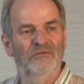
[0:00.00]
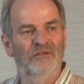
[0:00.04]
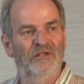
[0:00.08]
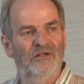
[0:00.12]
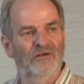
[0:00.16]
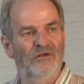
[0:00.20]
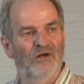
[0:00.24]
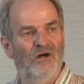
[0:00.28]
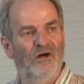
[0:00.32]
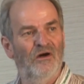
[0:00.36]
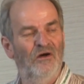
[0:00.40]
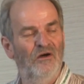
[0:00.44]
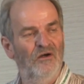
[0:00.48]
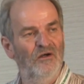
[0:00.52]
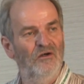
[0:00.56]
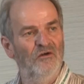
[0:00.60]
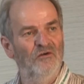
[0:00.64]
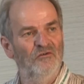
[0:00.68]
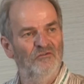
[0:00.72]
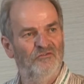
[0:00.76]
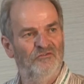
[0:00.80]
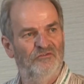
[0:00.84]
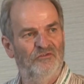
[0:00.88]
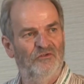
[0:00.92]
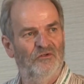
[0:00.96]
There are
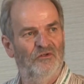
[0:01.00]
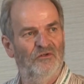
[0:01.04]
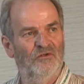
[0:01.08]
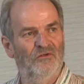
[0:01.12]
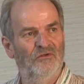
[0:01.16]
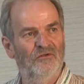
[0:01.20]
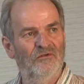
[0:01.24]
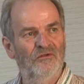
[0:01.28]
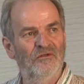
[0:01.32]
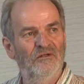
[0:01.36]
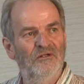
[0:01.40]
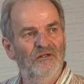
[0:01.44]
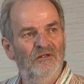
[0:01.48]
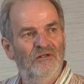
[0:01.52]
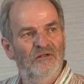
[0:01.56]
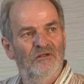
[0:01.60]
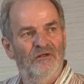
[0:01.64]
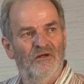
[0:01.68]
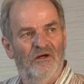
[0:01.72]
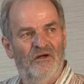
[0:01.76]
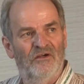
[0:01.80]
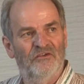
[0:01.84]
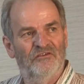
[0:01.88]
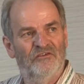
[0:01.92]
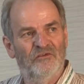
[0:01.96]
4
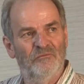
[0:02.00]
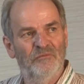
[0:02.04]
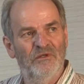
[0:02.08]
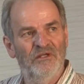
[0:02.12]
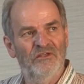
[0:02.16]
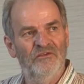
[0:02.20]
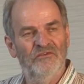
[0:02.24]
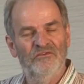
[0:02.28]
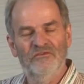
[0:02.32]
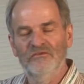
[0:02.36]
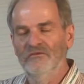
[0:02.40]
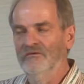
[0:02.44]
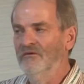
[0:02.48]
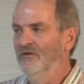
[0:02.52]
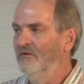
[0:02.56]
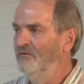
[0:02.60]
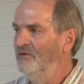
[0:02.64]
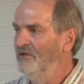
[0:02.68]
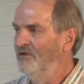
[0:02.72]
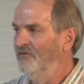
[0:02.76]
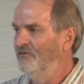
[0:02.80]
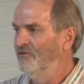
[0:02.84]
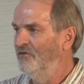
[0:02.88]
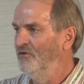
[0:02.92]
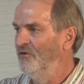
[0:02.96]
isomers,
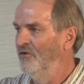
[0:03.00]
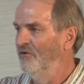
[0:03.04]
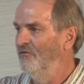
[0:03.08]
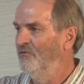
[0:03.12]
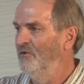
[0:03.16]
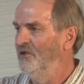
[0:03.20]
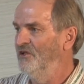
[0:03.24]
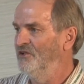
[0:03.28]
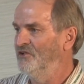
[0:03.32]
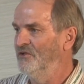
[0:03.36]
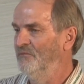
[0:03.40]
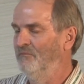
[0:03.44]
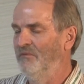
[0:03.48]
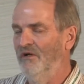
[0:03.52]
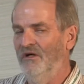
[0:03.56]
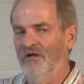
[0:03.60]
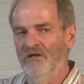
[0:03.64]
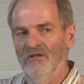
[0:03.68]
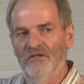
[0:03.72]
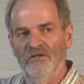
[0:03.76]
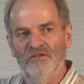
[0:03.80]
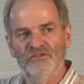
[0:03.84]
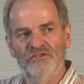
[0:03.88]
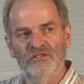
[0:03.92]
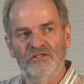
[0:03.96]
only 2 of which are
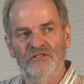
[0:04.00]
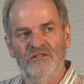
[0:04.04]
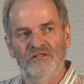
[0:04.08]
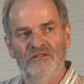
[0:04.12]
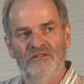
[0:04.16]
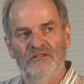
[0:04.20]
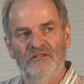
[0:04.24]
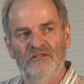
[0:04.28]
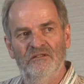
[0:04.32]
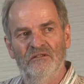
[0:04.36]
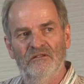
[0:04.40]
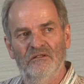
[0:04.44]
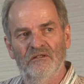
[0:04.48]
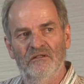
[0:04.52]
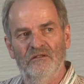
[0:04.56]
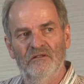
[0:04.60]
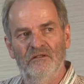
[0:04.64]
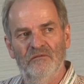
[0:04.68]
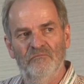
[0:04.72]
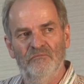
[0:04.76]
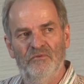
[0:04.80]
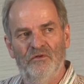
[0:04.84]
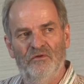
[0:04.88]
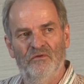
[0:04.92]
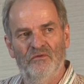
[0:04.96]
biologically
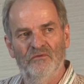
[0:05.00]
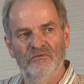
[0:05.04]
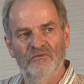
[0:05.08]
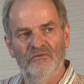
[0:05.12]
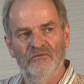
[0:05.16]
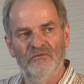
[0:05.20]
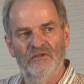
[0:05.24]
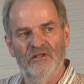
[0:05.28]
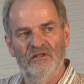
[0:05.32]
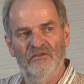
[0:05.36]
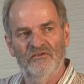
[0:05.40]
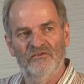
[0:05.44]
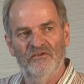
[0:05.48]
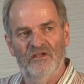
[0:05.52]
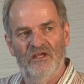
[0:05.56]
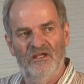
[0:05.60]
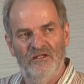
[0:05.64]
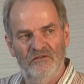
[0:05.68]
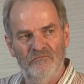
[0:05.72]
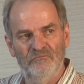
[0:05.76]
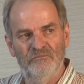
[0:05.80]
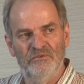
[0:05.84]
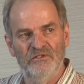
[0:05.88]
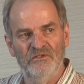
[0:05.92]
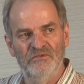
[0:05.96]
important. That's
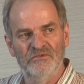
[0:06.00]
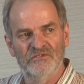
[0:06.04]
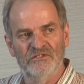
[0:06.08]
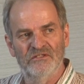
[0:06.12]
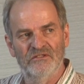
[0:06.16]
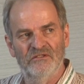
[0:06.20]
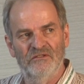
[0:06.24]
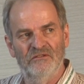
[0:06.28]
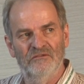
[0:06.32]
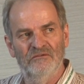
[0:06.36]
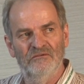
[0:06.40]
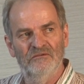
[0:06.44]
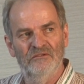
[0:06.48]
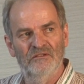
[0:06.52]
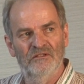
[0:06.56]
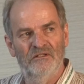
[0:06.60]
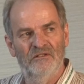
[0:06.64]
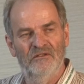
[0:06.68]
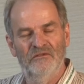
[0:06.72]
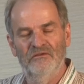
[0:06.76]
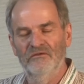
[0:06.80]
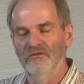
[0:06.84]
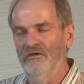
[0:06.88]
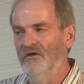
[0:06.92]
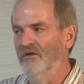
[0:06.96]
N-butanol
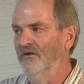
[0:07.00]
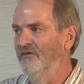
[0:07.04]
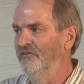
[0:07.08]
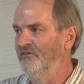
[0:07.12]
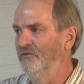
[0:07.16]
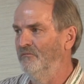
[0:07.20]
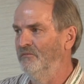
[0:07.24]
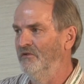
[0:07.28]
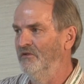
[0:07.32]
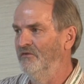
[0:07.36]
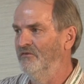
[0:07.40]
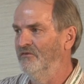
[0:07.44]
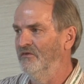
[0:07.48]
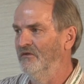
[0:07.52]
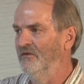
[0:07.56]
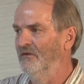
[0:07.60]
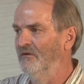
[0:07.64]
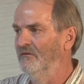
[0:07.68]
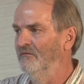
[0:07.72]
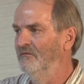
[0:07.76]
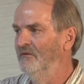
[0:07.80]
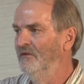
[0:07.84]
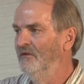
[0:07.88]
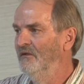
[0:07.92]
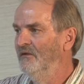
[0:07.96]
and
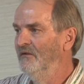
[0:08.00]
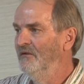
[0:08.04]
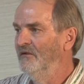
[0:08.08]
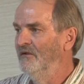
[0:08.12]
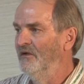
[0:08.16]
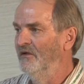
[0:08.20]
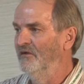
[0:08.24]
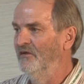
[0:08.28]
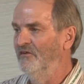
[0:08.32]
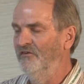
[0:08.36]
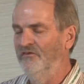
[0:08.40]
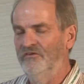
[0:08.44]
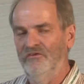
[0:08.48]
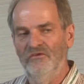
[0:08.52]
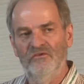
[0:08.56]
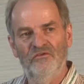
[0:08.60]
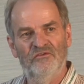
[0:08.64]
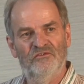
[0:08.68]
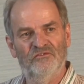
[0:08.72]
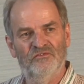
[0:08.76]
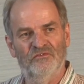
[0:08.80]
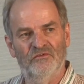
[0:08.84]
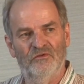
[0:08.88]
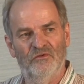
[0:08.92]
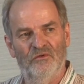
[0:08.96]
isobutanol. And it's
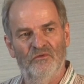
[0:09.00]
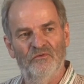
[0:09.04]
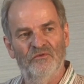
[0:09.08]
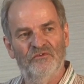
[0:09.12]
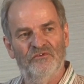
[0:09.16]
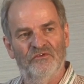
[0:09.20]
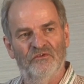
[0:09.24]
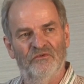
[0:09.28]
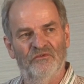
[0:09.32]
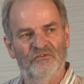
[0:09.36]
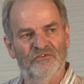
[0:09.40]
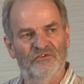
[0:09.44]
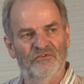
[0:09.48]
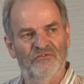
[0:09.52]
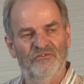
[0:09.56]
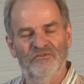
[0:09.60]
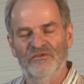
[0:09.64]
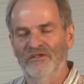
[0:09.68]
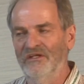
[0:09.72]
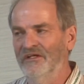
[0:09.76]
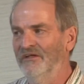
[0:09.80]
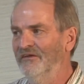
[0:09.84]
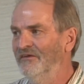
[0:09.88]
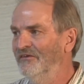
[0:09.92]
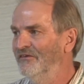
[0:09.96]
used for all sorts of
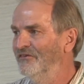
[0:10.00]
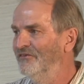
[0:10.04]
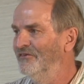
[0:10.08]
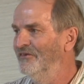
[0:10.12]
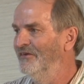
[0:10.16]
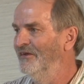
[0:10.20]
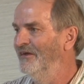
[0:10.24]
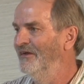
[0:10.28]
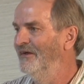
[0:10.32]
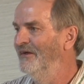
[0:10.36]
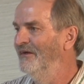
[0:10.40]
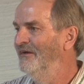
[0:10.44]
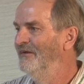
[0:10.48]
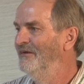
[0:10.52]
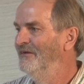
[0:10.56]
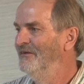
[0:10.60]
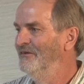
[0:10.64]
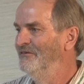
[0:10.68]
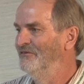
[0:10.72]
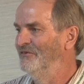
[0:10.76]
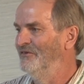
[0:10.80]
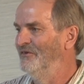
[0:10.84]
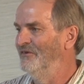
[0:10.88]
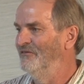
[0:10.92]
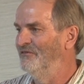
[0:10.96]
things,
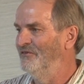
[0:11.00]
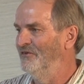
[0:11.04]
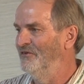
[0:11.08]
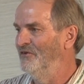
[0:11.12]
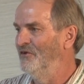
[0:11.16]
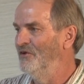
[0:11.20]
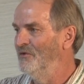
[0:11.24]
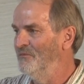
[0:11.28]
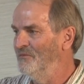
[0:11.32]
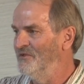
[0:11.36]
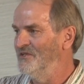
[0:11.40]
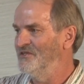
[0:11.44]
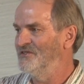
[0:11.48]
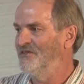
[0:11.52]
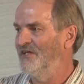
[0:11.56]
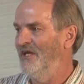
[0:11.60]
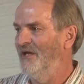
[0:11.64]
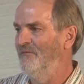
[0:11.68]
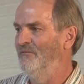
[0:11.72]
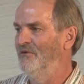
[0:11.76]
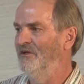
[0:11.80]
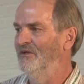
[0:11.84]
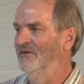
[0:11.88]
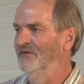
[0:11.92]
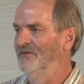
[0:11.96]
for numerous
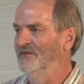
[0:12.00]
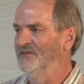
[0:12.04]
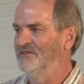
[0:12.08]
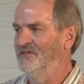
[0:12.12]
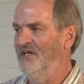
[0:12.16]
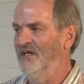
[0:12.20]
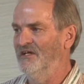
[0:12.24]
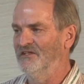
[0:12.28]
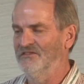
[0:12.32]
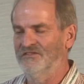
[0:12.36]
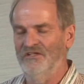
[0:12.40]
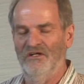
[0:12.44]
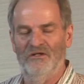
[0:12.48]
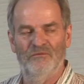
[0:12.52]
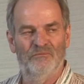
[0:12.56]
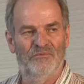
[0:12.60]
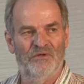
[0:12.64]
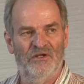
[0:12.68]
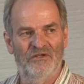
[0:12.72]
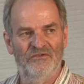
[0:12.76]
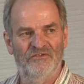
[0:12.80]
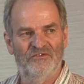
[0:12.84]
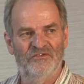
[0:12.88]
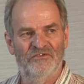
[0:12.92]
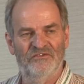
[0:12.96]
chemical and textile
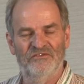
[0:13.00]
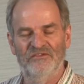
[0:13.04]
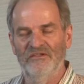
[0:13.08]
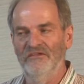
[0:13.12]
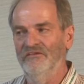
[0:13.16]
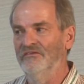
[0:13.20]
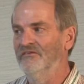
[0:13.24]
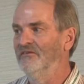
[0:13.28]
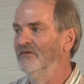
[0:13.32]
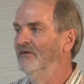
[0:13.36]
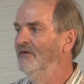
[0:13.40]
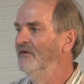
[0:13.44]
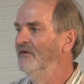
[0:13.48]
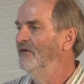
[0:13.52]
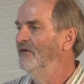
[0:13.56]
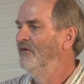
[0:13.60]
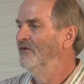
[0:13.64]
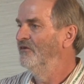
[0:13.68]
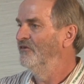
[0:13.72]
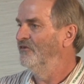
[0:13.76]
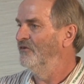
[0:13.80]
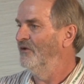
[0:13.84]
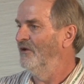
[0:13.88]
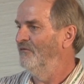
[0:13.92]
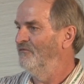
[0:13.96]
processes.
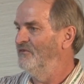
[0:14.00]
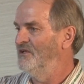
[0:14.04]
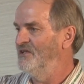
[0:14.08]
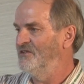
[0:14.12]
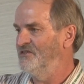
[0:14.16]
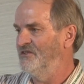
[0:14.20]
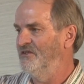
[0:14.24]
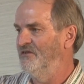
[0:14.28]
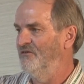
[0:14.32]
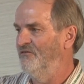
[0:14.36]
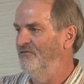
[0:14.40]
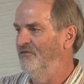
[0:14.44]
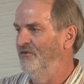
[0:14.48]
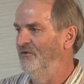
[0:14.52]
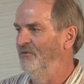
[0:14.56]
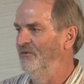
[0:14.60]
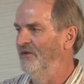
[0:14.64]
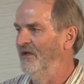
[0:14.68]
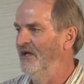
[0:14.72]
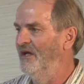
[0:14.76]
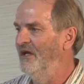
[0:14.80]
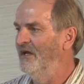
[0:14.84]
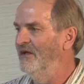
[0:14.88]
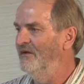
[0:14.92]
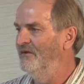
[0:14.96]
So I've listed a few
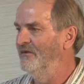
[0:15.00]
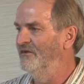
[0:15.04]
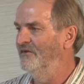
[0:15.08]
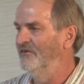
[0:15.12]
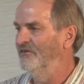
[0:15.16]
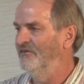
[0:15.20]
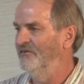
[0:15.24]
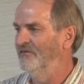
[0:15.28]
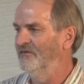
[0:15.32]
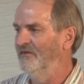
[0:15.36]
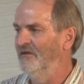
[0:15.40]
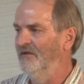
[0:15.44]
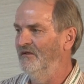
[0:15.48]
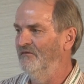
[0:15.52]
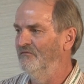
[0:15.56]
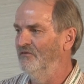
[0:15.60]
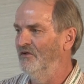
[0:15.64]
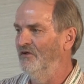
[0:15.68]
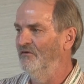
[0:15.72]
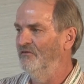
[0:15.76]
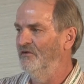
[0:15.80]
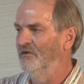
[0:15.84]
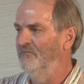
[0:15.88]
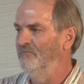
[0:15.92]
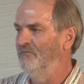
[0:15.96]
there. It's
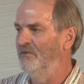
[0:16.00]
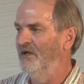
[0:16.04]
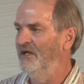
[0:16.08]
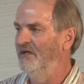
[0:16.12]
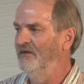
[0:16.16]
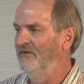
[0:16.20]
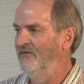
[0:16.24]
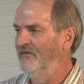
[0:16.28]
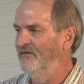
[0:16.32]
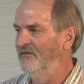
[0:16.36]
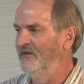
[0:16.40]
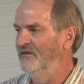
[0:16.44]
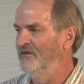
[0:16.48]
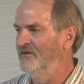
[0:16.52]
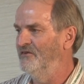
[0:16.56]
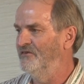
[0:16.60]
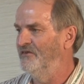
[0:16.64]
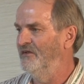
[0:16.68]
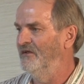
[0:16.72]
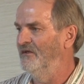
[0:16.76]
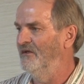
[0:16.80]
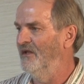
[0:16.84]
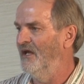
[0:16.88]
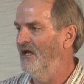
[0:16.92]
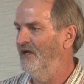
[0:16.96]
involved in paint thinners,
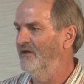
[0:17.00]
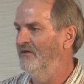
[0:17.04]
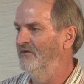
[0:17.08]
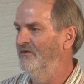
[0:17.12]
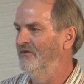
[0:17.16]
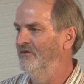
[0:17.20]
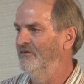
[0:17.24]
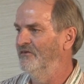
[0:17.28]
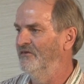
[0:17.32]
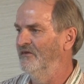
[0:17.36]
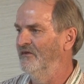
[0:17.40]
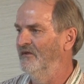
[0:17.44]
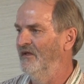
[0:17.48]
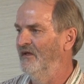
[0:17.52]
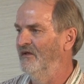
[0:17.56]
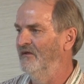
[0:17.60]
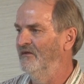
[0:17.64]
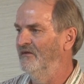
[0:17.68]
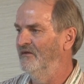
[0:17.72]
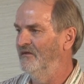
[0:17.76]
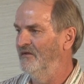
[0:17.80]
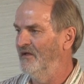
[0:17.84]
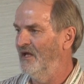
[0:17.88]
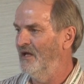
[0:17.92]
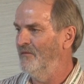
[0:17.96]
in lacquers, in
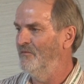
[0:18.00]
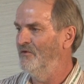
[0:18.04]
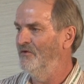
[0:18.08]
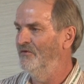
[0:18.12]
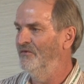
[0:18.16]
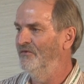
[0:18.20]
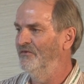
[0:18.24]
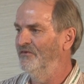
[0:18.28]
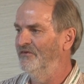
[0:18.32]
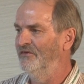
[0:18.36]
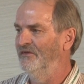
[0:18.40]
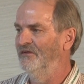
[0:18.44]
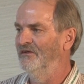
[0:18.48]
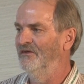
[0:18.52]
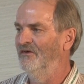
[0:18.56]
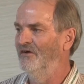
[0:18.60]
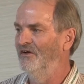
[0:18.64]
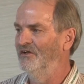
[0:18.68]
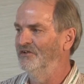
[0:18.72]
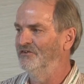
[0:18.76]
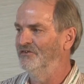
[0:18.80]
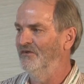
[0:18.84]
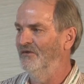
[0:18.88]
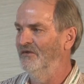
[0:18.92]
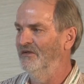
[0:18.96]
enamels, in
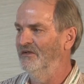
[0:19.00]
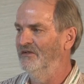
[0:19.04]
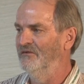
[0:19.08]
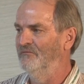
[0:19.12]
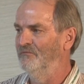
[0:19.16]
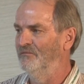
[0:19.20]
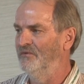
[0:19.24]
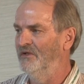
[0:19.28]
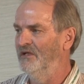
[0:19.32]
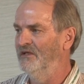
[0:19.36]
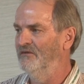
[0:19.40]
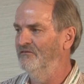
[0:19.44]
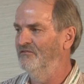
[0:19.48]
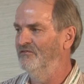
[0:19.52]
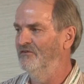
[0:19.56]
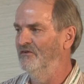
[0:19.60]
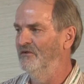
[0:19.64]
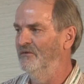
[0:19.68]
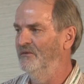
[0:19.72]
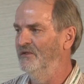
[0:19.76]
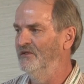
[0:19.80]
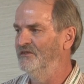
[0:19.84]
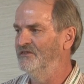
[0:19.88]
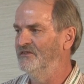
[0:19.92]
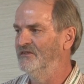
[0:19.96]
hydraulic and brake
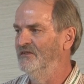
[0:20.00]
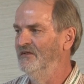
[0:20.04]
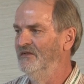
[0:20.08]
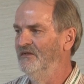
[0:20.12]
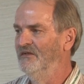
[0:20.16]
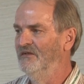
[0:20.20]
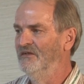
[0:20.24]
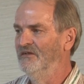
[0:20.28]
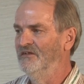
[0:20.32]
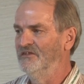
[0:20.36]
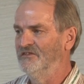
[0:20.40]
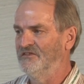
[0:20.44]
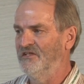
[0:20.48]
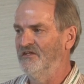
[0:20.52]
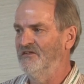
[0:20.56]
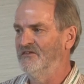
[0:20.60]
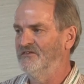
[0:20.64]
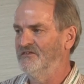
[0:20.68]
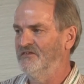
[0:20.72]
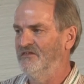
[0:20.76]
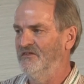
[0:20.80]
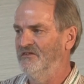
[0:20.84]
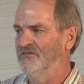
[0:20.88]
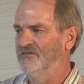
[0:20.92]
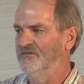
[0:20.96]
fluids,
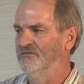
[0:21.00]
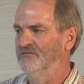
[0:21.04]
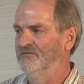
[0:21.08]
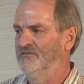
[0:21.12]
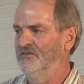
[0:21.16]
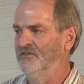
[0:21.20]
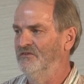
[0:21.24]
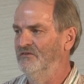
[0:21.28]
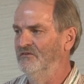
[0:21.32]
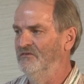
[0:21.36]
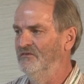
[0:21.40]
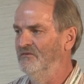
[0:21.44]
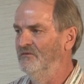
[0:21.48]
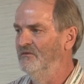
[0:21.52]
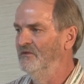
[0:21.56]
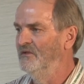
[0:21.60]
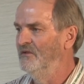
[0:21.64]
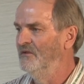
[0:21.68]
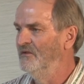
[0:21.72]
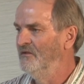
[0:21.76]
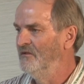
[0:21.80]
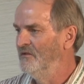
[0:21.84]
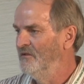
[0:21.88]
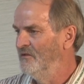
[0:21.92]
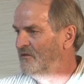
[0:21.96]
synthesis of
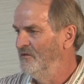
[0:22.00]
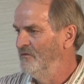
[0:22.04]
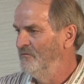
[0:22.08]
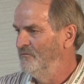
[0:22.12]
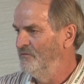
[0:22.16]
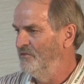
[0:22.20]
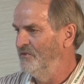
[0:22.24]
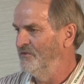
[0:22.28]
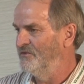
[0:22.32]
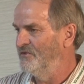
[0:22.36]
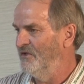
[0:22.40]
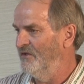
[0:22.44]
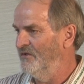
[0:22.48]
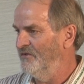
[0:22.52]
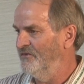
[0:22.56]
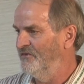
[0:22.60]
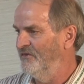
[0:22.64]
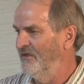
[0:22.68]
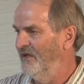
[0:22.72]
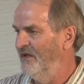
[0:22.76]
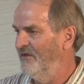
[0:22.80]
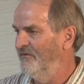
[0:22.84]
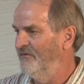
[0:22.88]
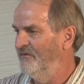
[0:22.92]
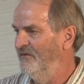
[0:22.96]

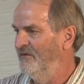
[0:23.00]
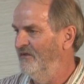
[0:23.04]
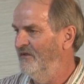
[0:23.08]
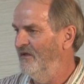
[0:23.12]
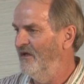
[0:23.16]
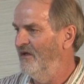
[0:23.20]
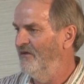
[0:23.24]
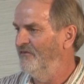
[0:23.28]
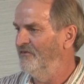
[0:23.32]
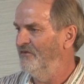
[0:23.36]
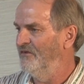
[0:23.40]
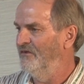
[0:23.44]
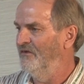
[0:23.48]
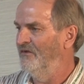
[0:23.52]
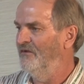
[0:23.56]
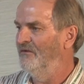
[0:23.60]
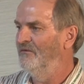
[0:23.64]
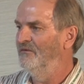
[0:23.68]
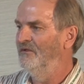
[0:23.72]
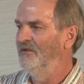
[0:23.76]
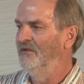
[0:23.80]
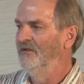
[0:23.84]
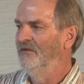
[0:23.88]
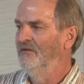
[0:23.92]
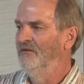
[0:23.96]
2-butoxyethanol,
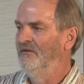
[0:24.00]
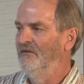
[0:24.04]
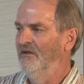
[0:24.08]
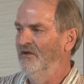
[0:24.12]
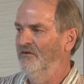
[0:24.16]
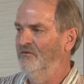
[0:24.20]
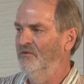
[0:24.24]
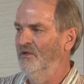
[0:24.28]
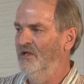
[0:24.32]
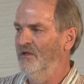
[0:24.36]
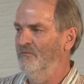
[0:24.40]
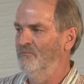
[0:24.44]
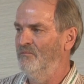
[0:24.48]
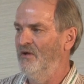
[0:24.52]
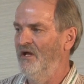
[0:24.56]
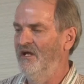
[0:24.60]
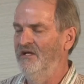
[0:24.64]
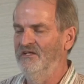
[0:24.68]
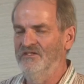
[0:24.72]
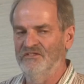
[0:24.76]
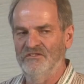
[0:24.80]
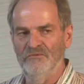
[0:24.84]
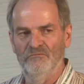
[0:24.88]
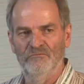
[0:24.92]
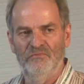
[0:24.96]
acrylic
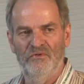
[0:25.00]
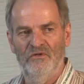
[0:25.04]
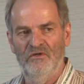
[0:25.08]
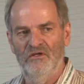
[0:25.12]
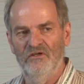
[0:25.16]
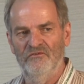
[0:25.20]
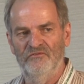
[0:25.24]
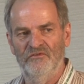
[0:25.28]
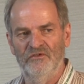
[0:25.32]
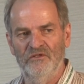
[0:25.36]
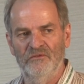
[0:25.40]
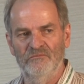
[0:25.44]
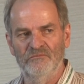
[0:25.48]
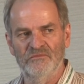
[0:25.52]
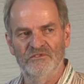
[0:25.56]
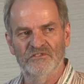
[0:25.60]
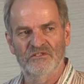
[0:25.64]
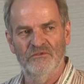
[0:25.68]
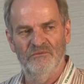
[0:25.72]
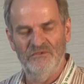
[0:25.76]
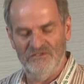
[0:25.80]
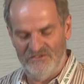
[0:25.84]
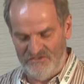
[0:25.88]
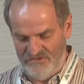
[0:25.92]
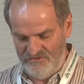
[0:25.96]
paints and perfumes.
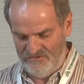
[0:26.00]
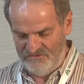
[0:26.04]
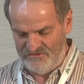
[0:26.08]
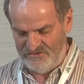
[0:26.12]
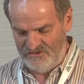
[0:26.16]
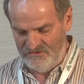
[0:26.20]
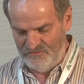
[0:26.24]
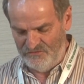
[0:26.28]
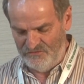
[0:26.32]
So it's used in